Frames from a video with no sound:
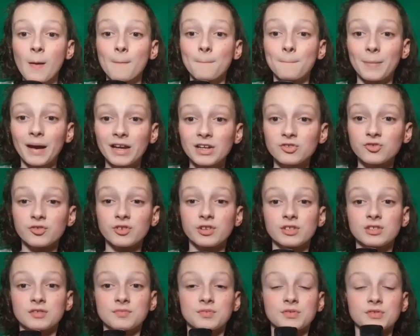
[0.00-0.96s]
Make sure you
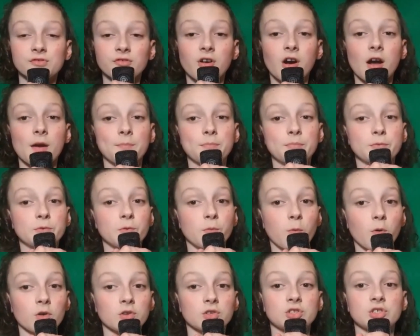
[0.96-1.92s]
subscribe to
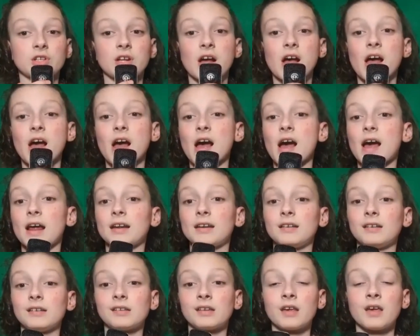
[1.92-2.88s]
watch that,
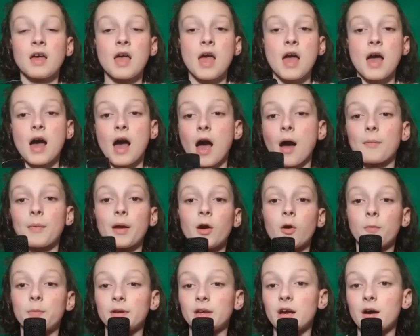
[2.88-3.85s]
and um,
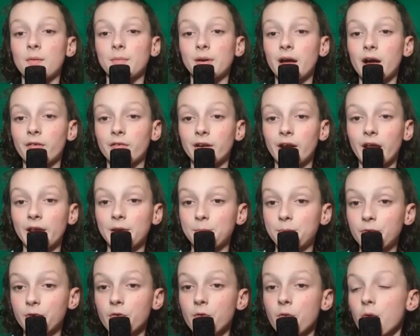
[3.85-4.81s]
it'll be coming out in
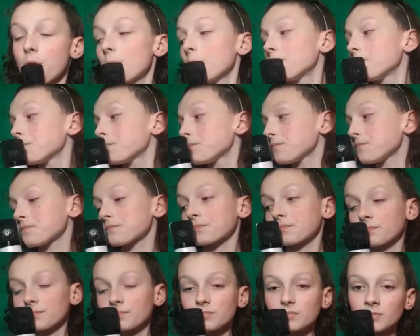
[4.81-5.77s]
April
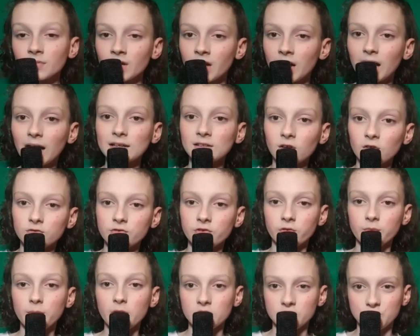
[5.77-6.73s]
and I'll do
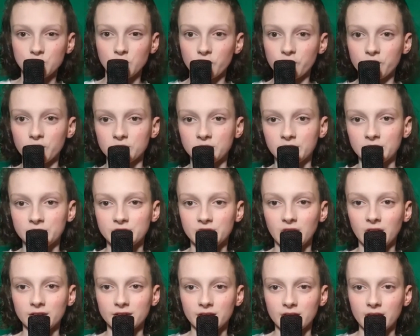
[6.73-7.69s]
much more footage than
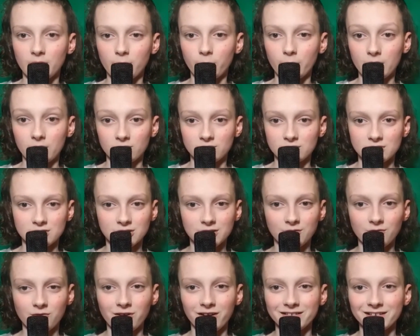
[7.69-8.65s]
I did at Worlds because
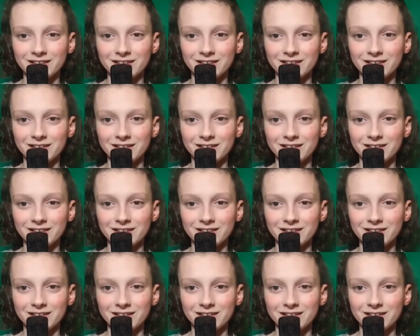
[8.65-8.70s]
I'm quite